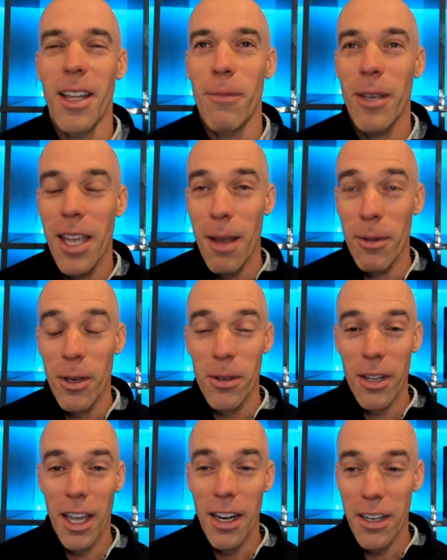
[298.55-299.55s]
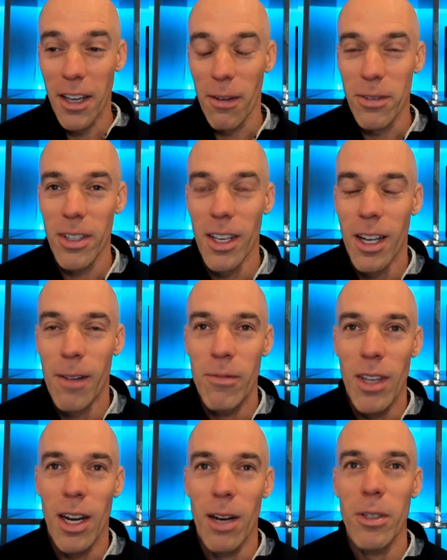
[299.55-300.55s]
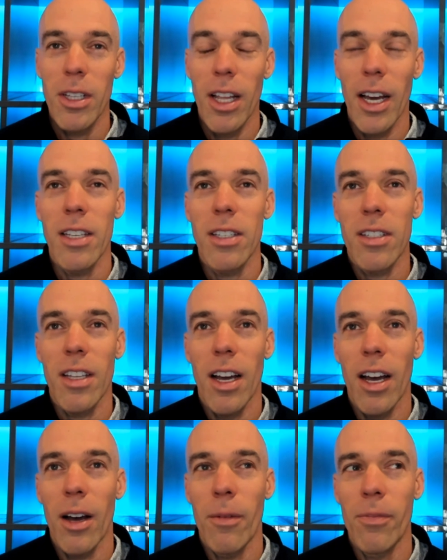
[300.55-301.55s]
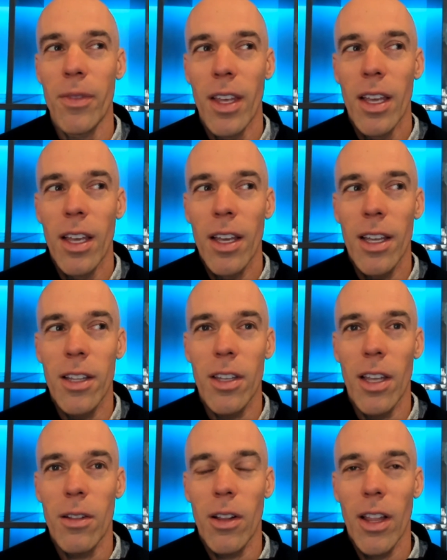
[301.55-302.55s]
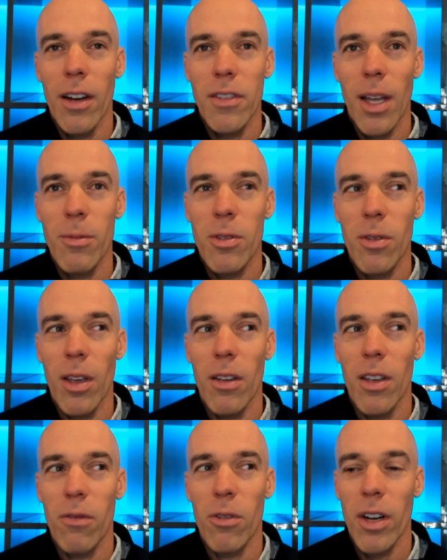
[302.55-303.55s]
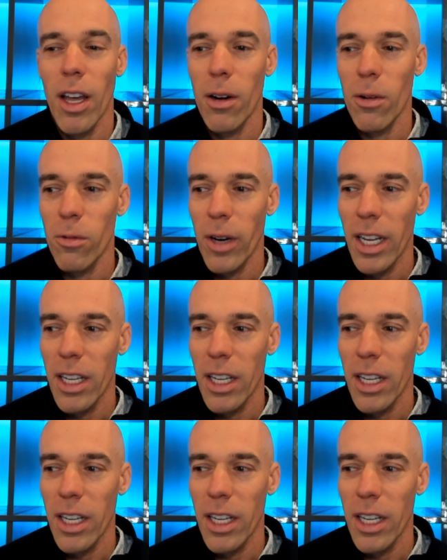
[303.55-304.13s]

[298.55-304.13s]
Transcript: and it became the golden handcuffs and i realized um, it, it, a lot of times if we're not